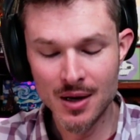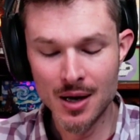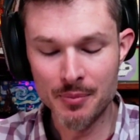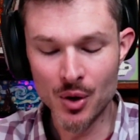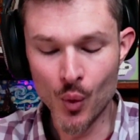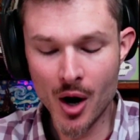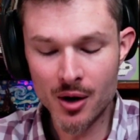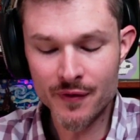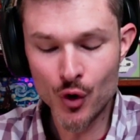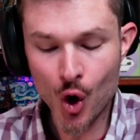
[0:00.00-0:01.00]
beware
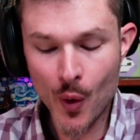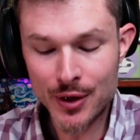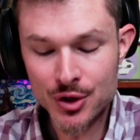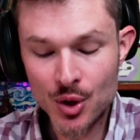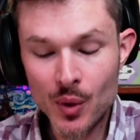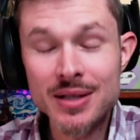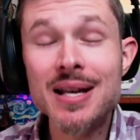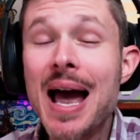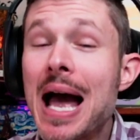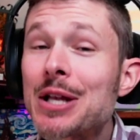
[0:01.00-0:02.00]
of growing too
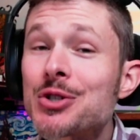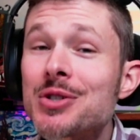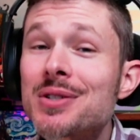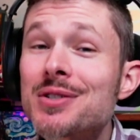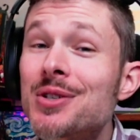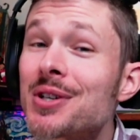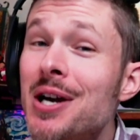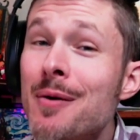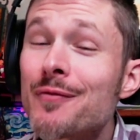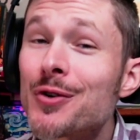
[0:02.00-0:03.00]
attached to
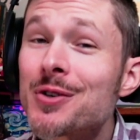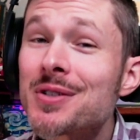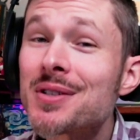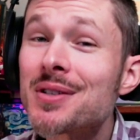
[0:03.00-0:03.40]
comfort